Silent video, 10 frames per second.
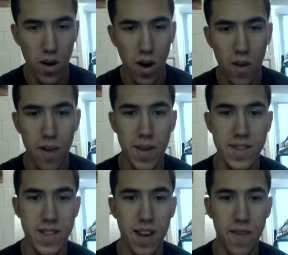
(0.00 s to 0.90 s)
all that
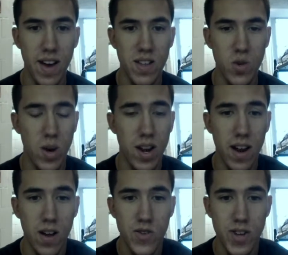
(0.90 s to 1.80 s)
means is that if I eat
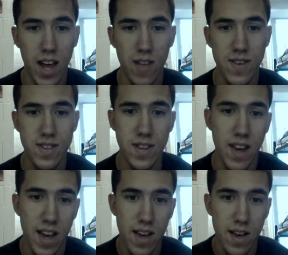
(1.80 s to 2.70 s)
2,900 calories
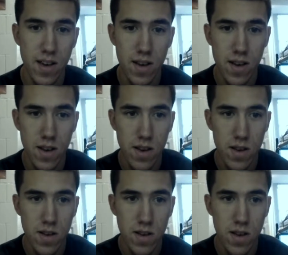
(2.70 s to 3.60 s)
today,
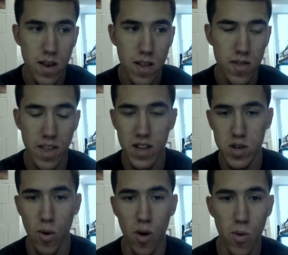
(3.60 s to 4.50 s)

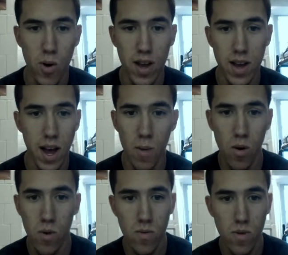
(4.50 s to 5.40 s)
tomorrow morning I
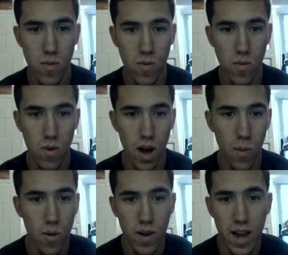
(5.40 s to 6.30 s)
won't
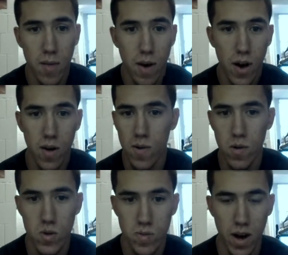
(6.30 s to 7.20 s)
gain a pound, I won't
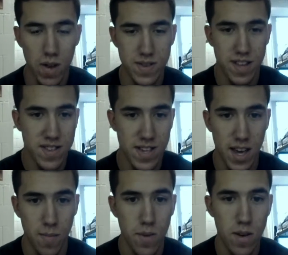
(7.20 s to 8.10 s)
lose a pound, I'll stay the
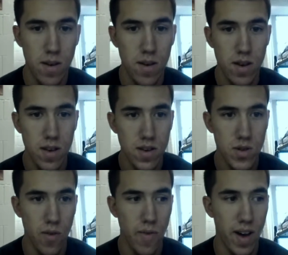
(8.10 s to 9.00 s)
same.
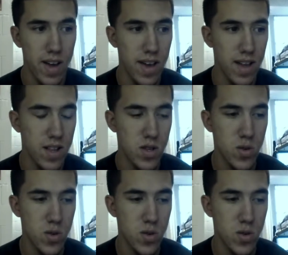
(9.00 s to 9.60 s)
So if I eat